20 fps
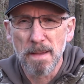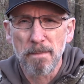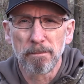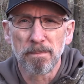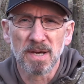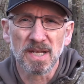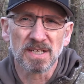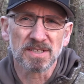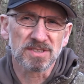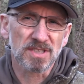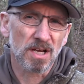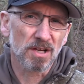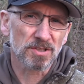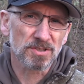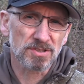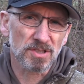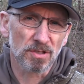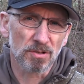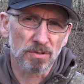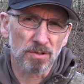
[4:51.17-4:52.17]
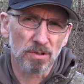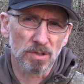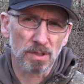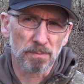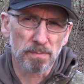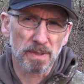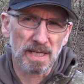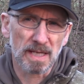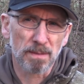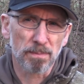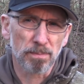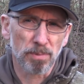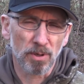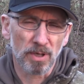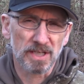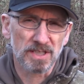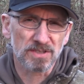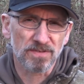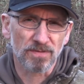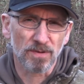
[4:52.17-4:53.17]
but it's also going to be a
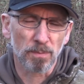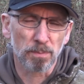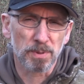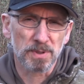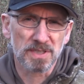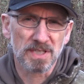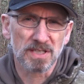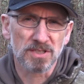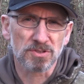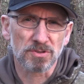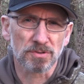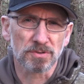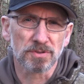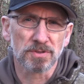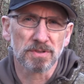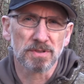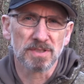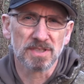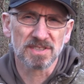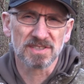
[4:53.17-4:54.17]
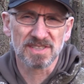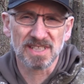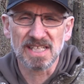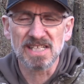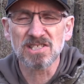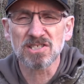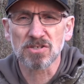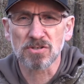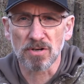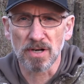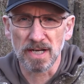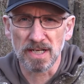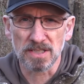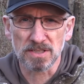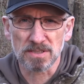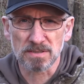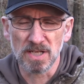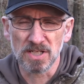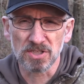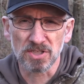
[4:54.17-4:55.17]
place for potential disease
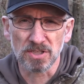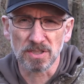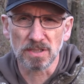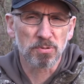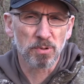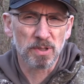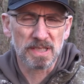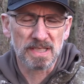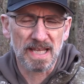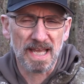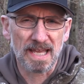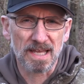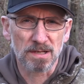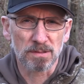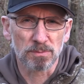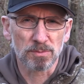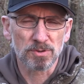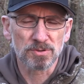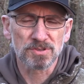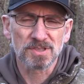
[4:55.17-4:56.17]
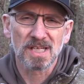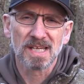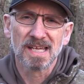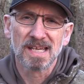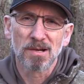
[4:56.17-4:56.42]
transmission between the animals,